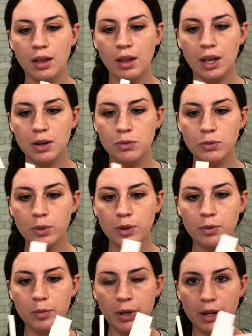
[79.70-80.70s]
and 4
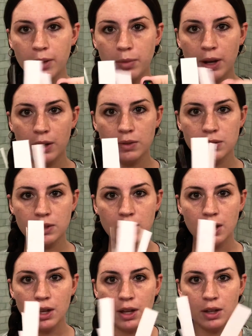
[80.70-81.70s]
for my eyebrows.
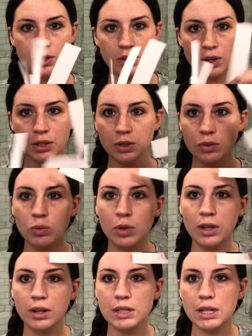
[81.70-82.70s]
So I'll do 1
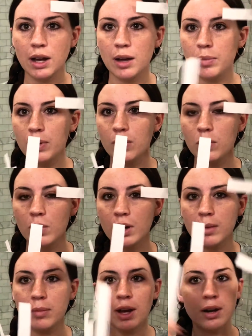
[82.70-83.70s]
on top, 1
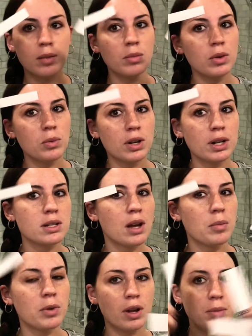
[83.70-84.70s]
on bottom, 1 on top,
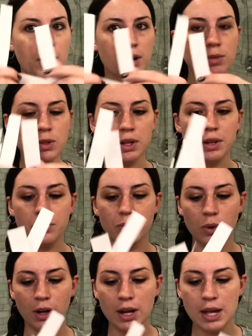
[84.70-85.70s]
1 on bottom, so I need
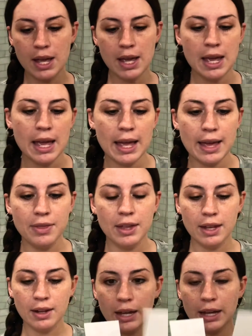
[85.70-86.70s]
4. And
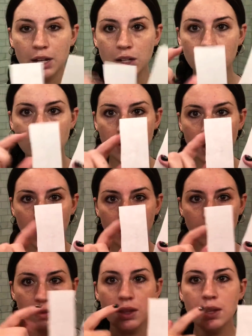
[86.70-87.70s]
then can use the end
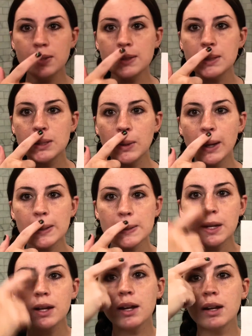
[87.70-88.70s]
of these to wax
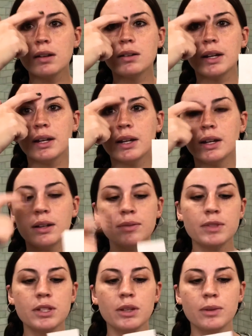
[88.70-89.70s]
right here and right here.
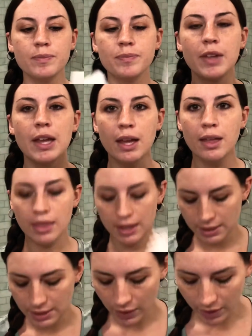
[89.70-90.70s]
So that is
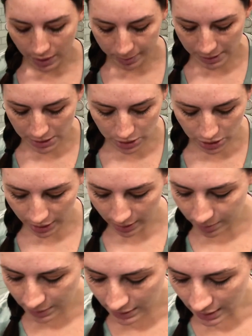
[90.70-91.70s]
how I cut my
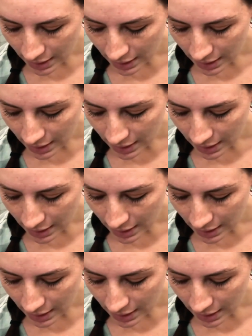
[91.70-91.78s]
strips.